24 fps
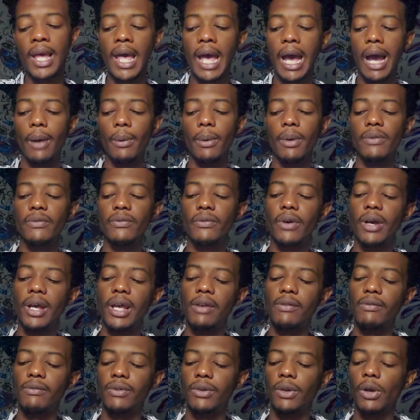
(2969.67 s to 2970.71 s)
However,
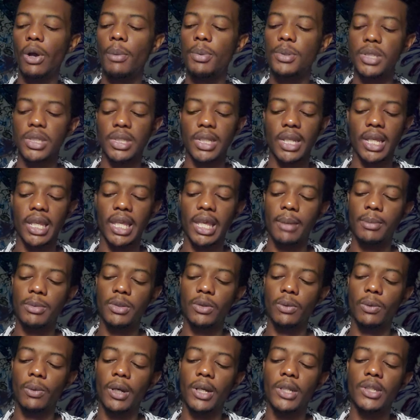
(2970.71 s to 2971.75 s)
every option that came
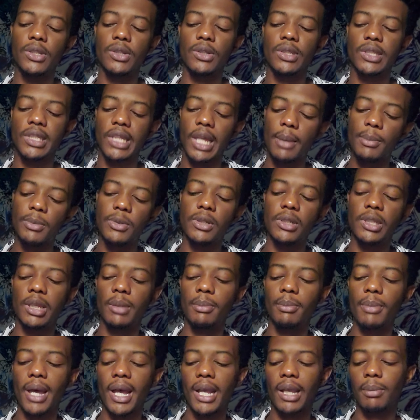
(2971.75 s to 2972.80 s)
towards you stabbed you in the
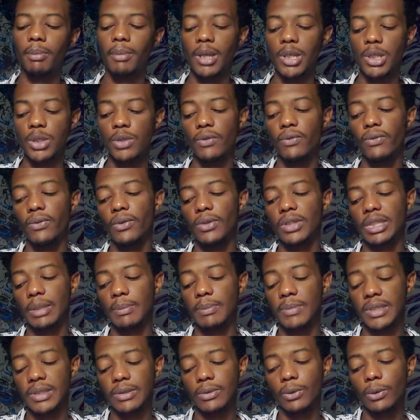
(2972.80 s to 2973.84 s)
back, made you feel some
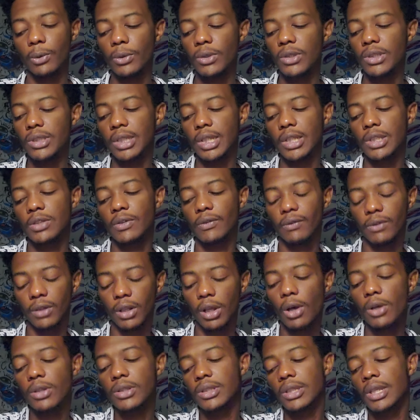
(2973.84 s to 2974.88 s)
good sense of
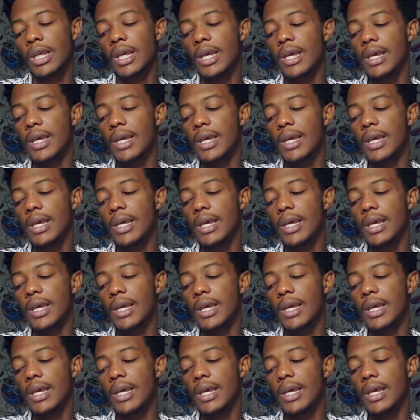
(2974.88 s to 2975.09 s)
loss,